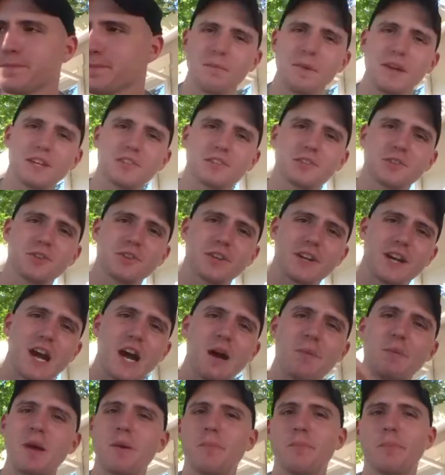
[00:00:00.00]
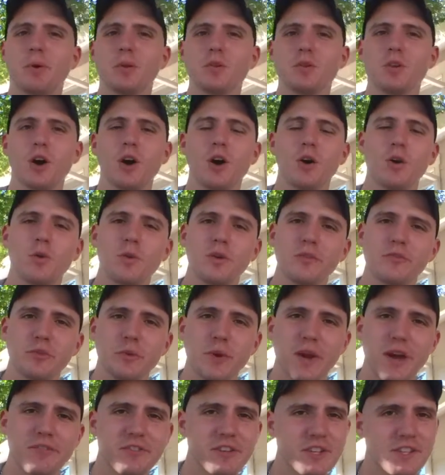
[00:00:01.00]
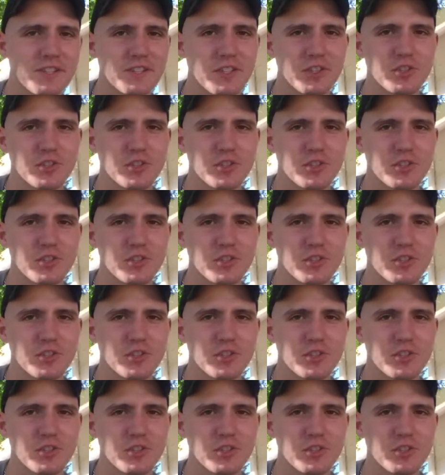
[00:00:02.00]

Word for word: And make sure to comment below if you have any